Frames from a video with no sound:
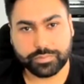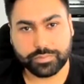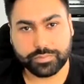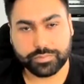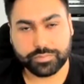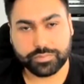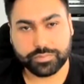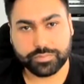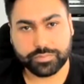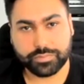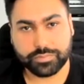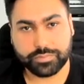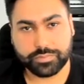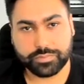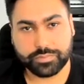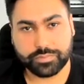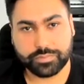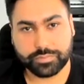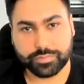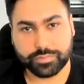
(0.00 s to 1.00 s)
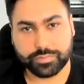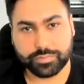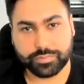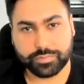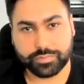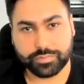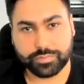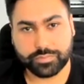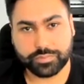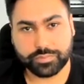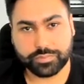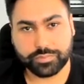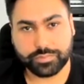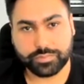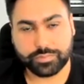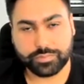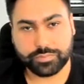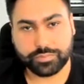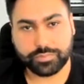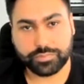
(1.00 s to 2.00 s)

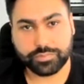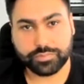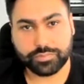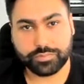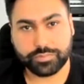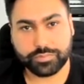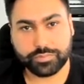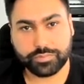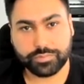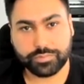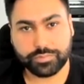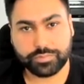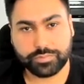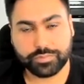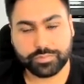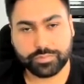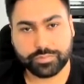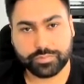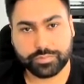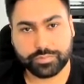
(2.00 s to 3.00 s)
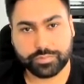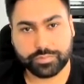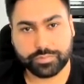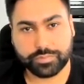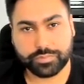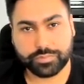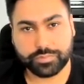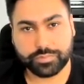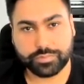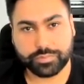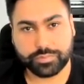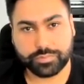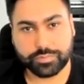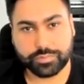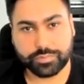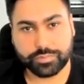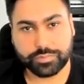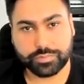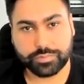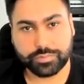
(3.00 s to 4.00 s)

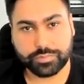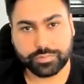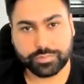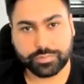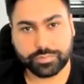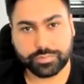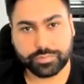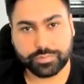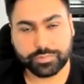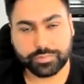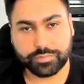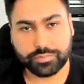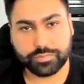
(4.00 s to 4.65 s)
(not speaking)